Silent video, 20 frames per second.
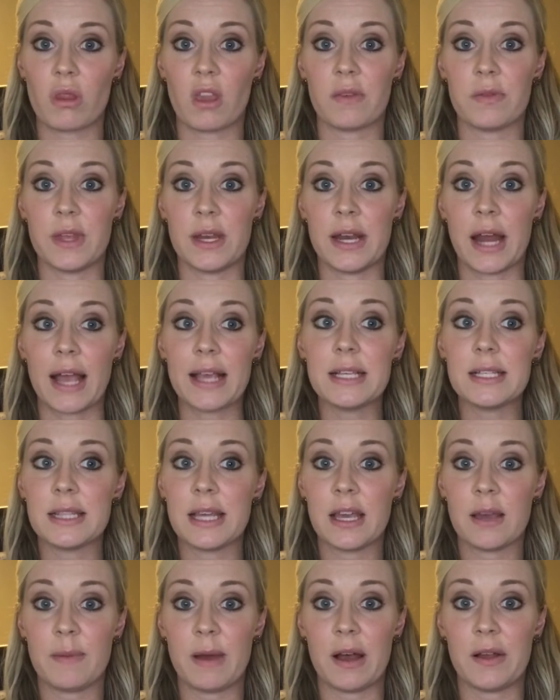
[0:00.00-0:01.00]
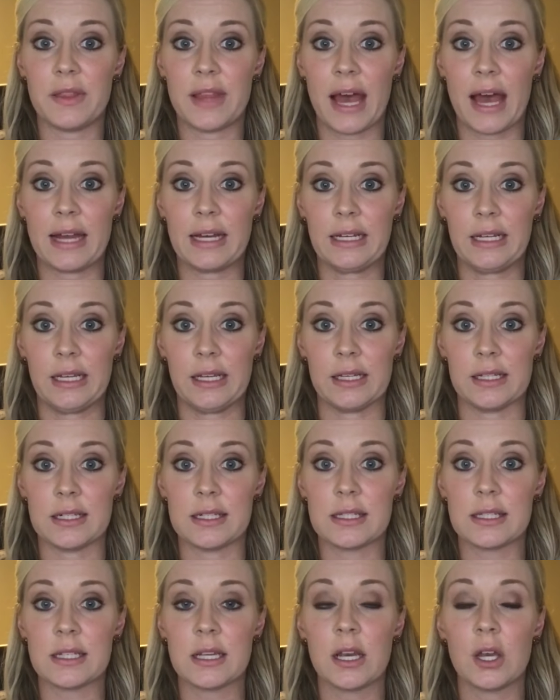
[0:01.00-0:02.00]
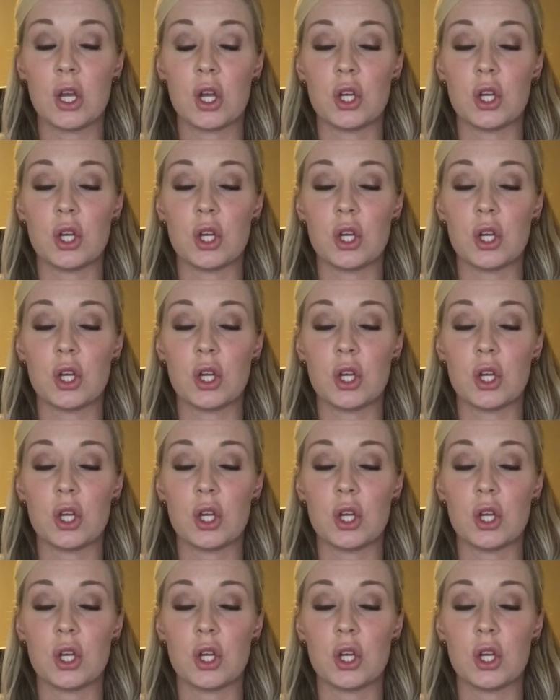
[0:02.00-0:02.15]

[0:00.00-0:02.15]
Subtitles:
the nice thing about that is